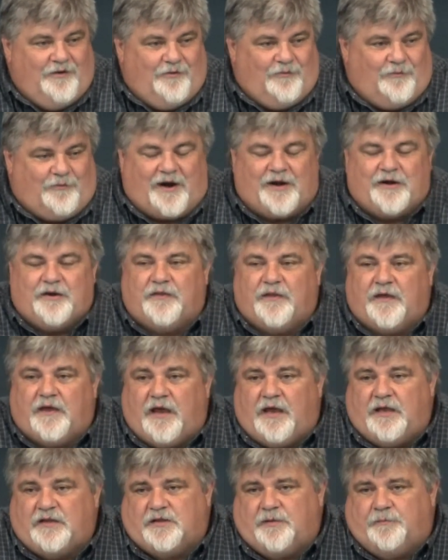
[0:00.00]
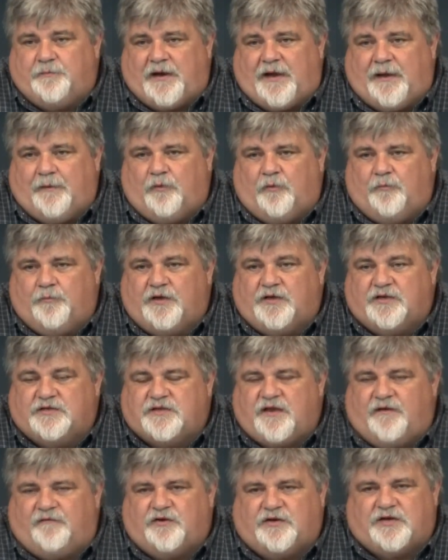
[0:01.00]
Why do they hate the Bible?
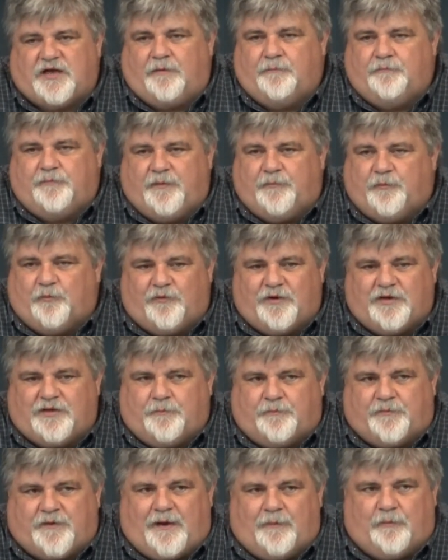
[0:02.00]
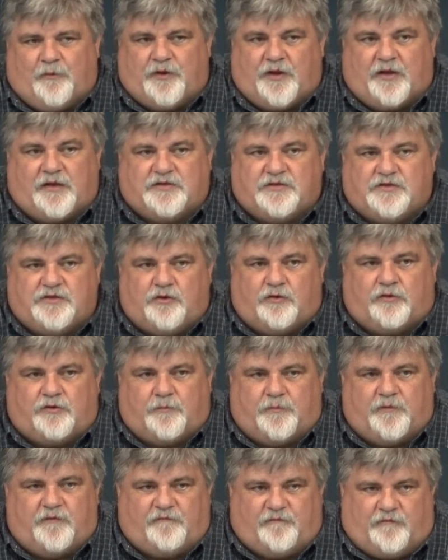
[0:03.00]
Because every time people read the Bible, they yearn
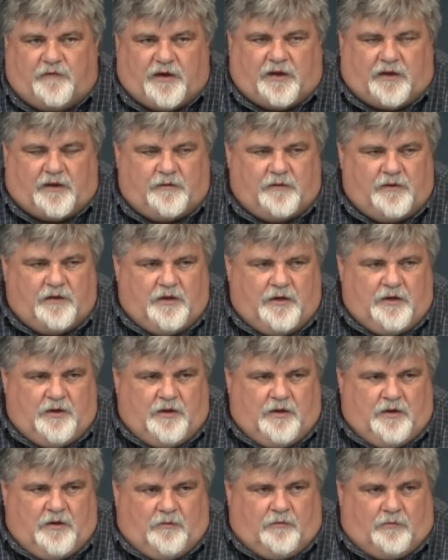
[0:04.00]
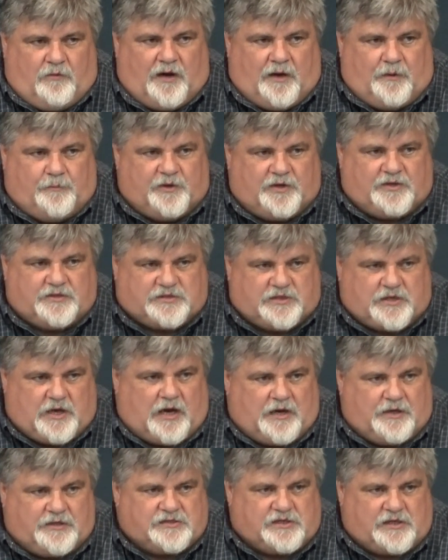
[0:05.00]
to be free. Why? Because
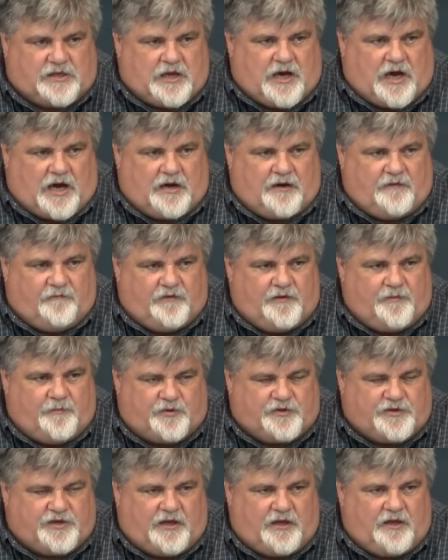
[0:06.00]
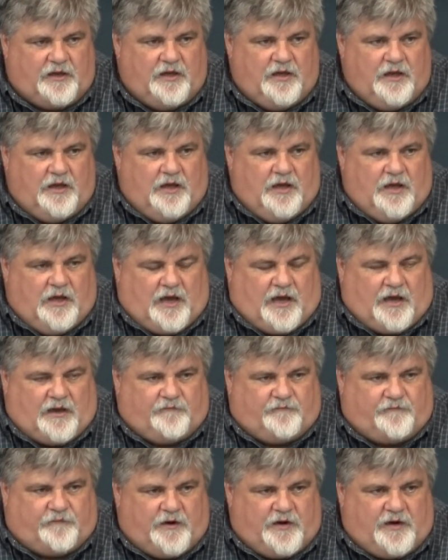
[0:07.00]
God is a God of liberty
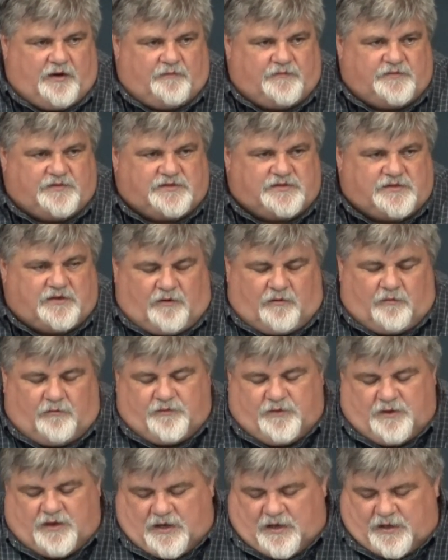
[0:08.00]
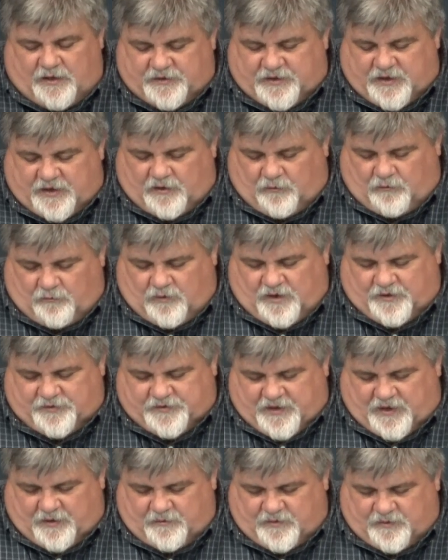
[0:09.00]
and freedom. So uh, they don't want
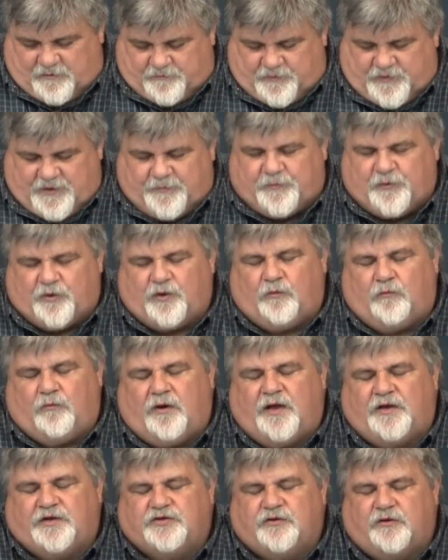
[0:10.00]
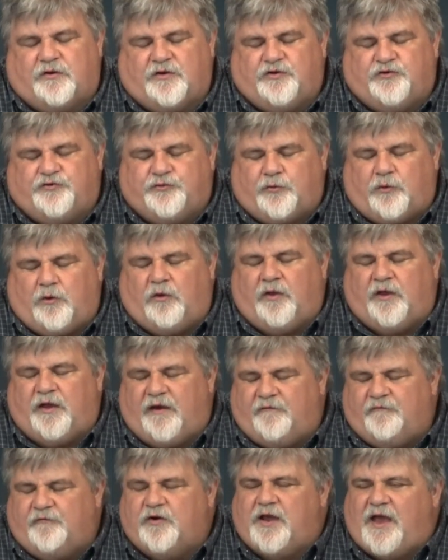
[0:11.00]
that. The people that want to control
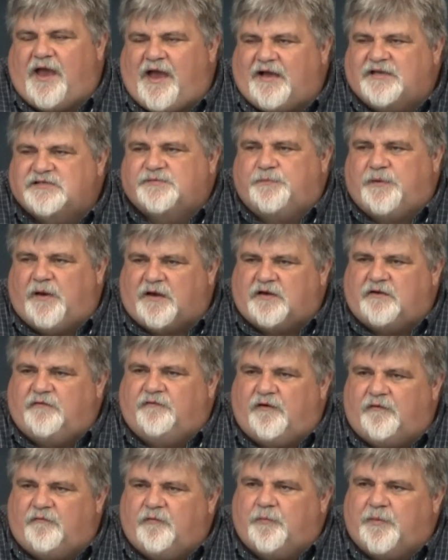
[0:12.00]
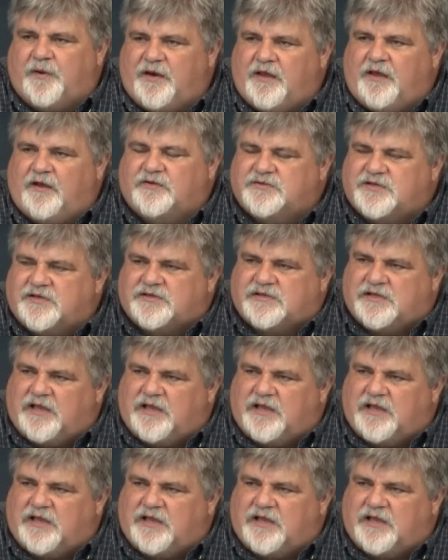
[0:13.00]
every aspect of everybody else's